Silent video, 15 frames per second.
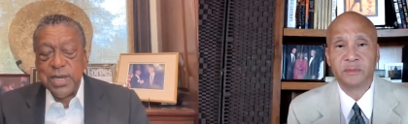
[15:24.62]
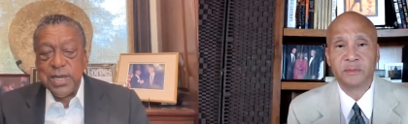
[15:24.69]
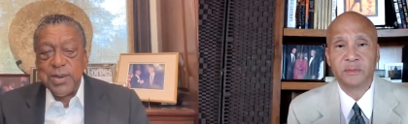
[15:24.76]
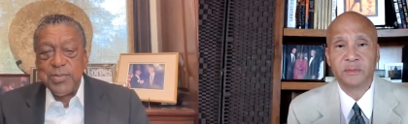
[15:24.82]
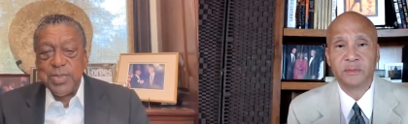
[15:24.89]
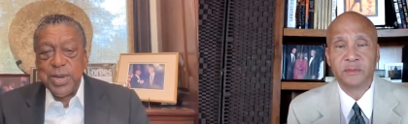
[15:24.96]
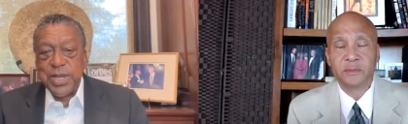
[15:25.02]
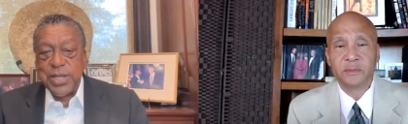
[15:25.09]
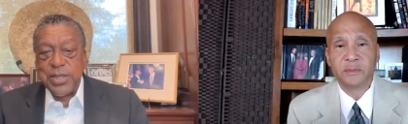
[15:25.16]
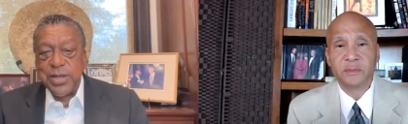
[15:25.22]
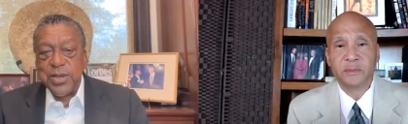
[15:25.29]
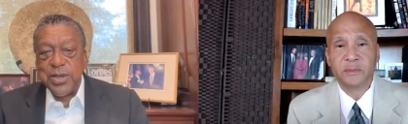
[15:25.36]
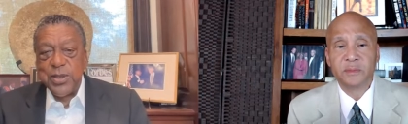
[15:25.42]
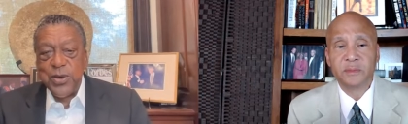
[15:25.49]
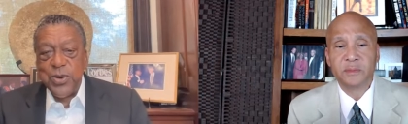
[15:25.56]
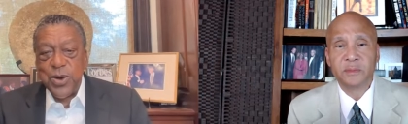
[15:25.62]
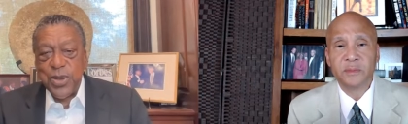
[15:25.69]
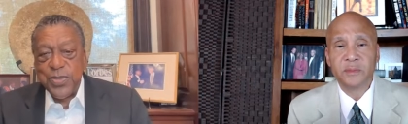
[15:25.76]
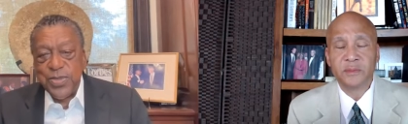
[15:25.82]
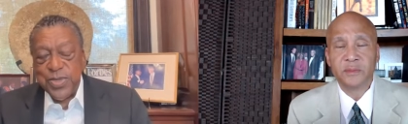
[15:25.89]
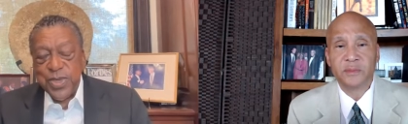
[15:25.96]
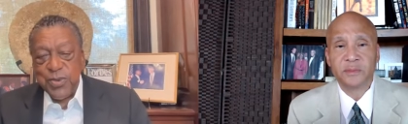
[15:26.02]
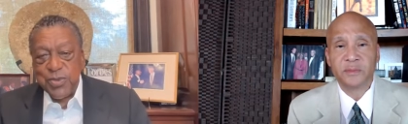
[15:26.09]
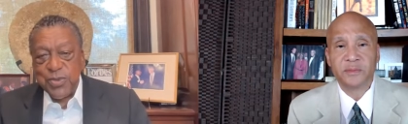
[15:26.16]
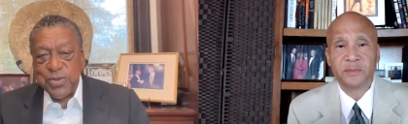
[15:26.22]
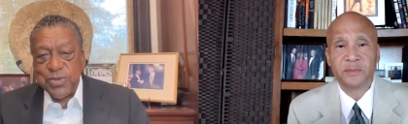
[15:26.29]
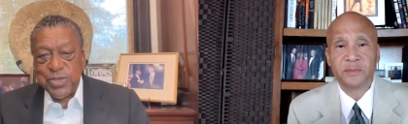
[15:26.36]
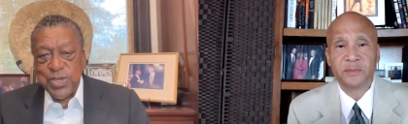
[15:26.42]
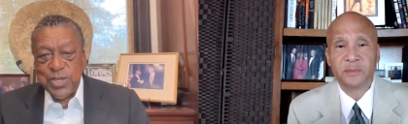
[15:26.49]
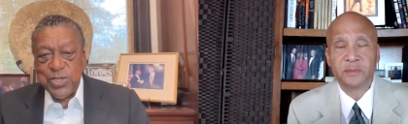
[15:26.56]
Speaker 1: but in the north, it was
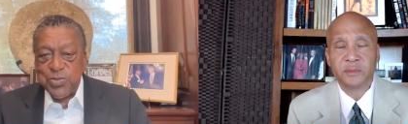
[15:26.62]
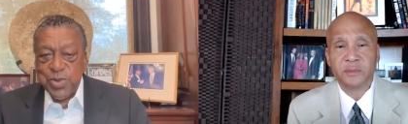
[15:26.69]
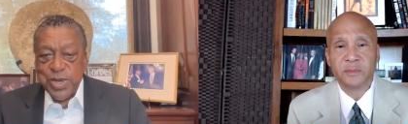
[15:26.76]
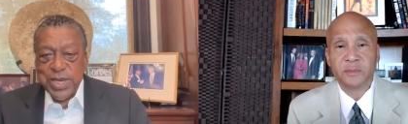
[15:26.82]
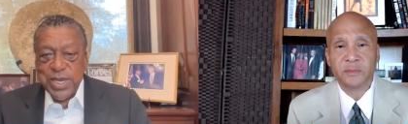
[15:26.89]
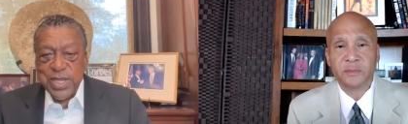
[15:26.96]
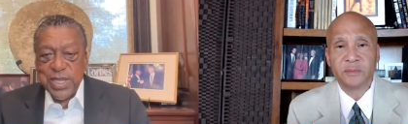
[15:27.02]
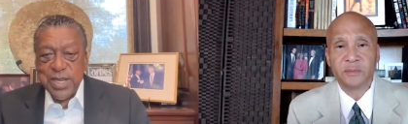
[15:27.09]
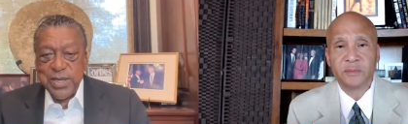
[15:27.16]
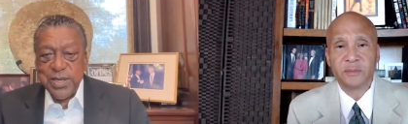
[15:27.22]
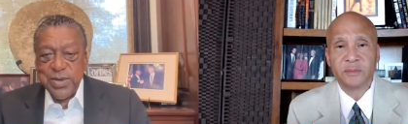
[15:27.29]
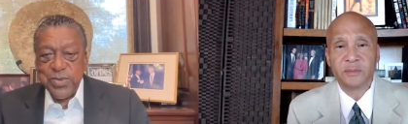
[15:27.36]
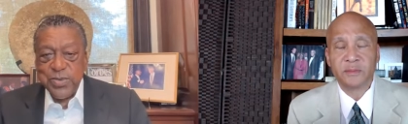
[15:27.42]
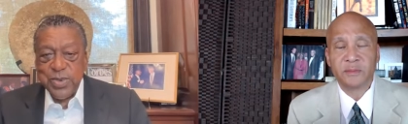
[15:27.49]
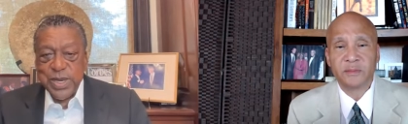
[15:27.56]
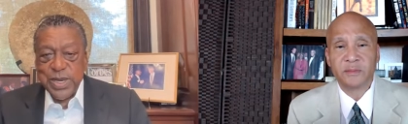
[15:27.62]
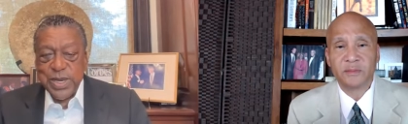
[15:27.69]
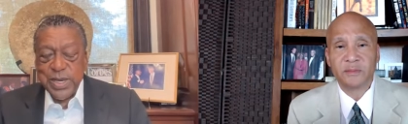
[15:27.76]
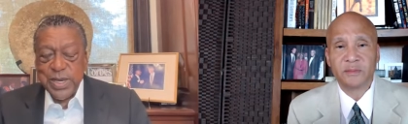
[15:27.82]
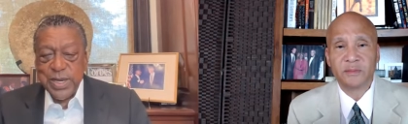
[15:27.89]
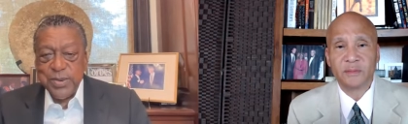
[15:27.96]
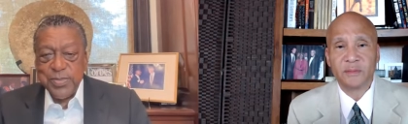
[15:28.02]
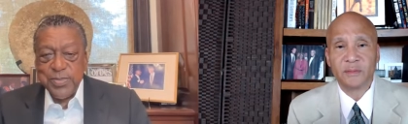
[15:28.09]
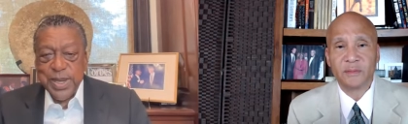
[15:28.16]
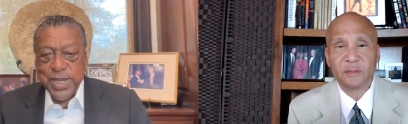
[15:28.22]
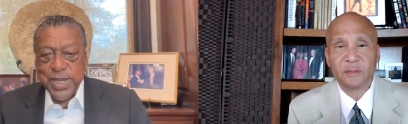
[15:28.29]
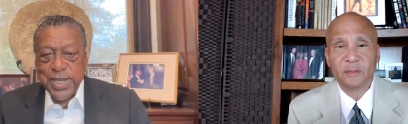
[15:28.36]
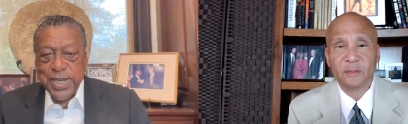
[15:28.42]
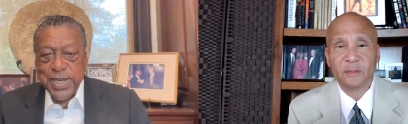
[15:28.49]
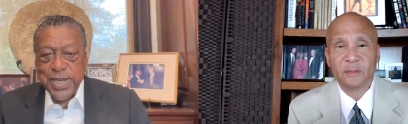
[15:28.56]
just beginning to wake up.
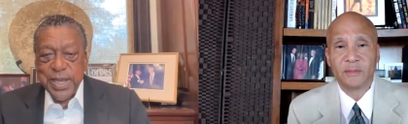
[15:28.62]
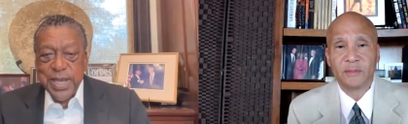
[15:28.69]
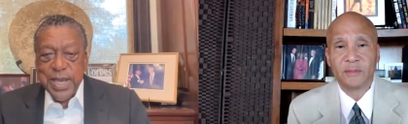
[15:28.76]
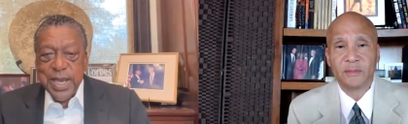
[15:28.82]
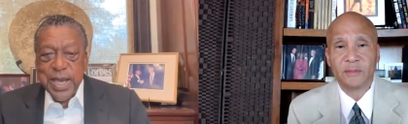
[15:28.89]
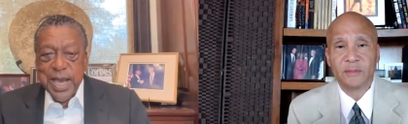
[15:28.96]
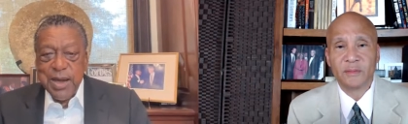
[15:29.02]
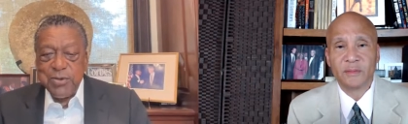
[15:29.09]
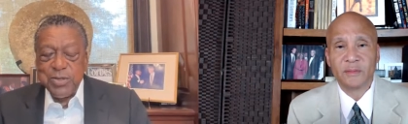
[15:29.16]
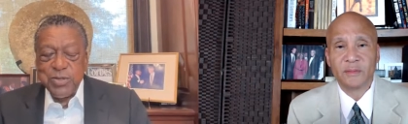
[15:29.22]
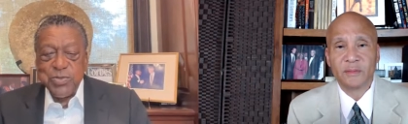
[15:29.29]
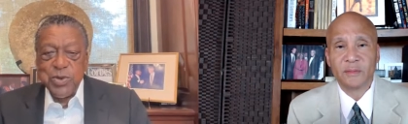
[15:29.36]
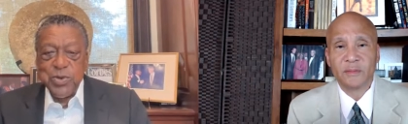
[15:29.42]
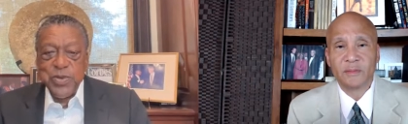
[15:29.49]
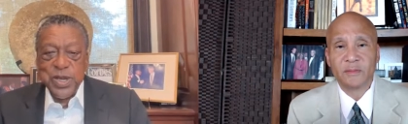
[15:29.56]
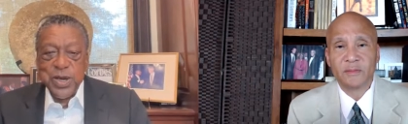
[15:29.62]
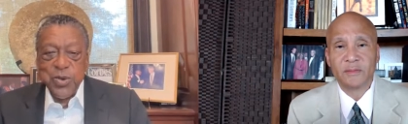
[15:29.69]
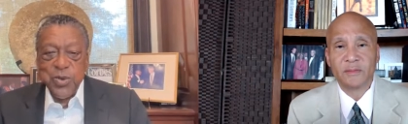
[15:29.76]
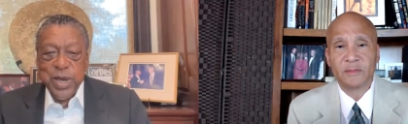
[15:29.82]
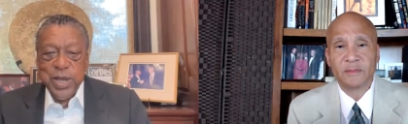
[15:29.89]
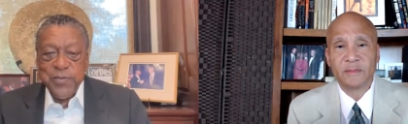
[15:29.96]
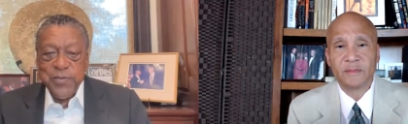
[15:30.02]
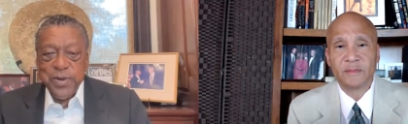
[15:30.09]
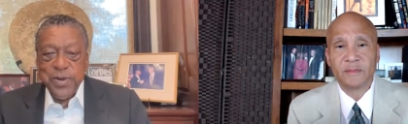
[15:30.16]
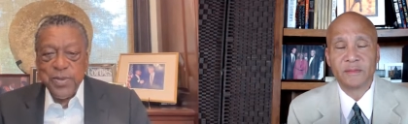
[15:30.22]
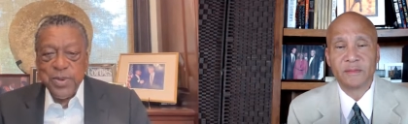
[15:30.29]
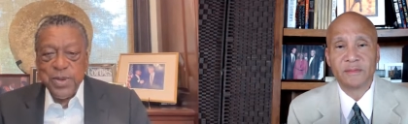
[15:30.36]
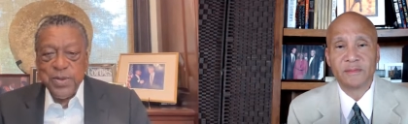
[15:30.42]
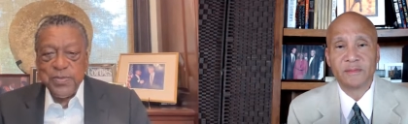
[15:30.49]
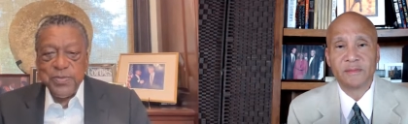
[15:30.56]
And I was moving away from
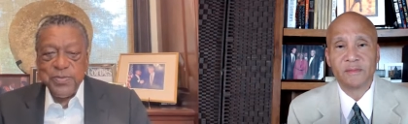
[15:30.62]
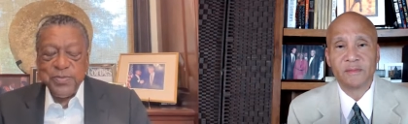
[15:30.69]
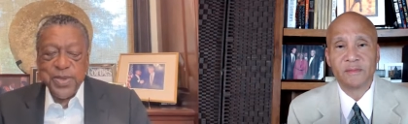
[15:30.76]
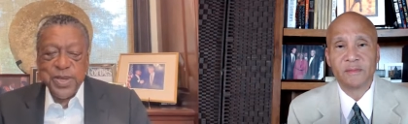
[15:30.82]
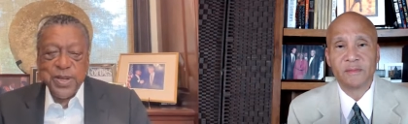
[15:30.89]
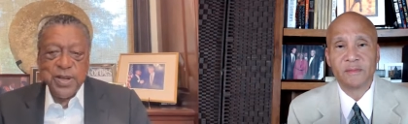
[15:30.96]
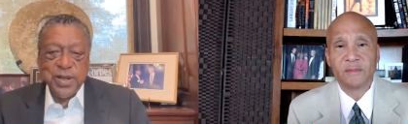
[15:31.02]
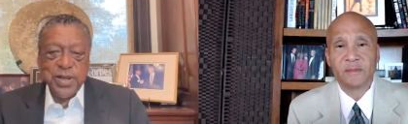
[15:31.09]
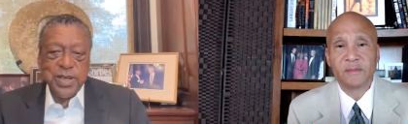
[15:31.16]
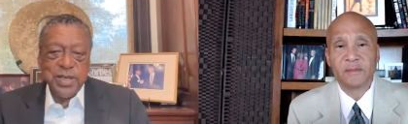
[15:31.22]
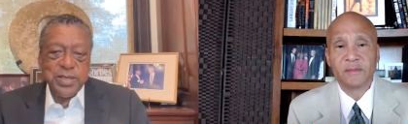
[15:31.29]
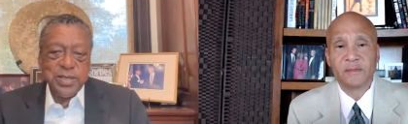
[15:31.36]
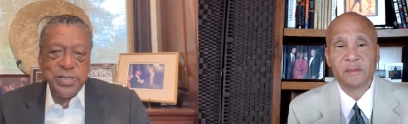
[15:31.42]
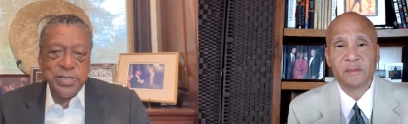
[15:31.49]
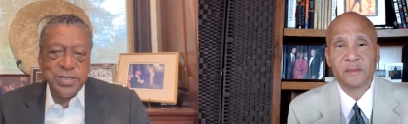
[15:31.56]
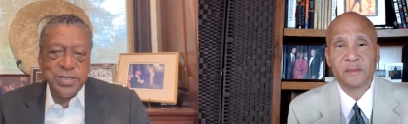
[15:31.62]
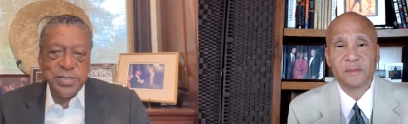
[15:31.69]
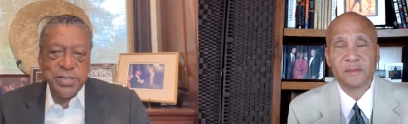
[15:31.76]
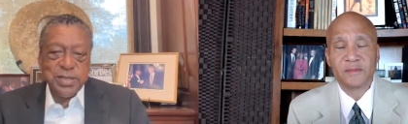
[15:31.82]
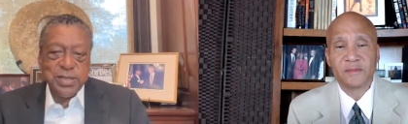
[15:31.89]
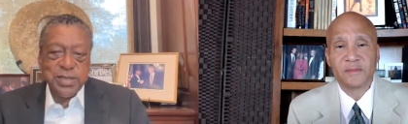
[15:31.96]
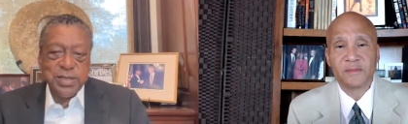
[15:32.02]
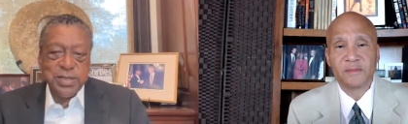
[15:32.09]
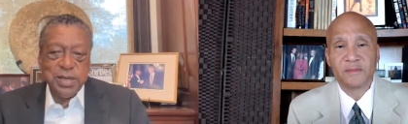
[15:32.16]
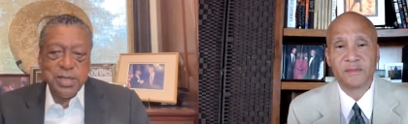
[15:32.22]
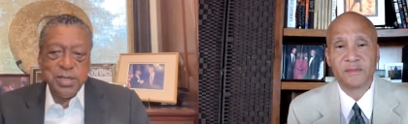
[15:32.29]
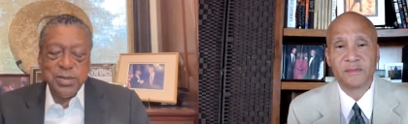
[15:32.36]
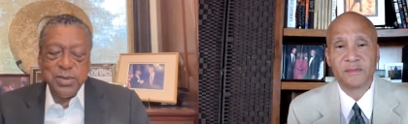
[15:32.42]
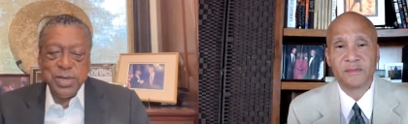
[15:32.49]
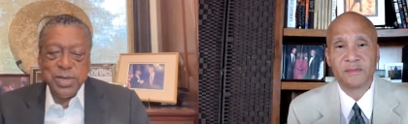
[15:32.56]
a very
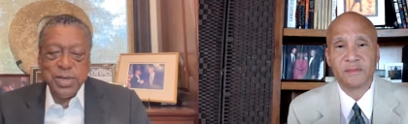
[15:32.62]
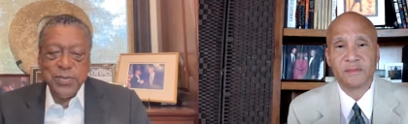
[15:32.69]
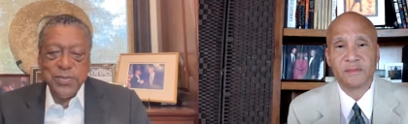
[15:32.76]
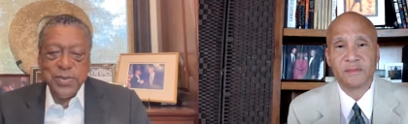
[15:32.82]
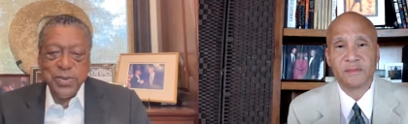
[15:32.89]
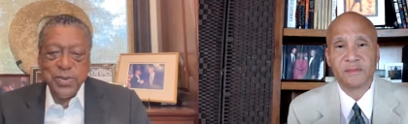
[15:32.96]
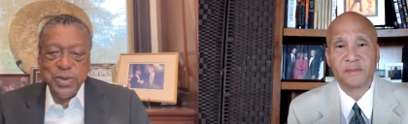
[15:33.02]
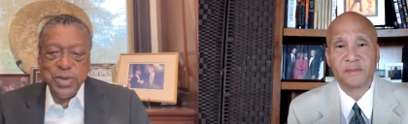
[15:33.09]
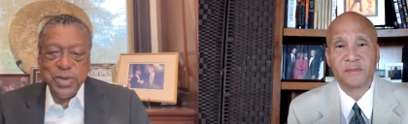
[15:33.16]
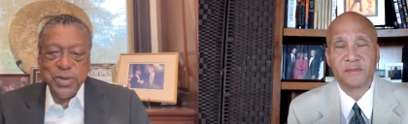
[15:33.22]
secluded, if you will,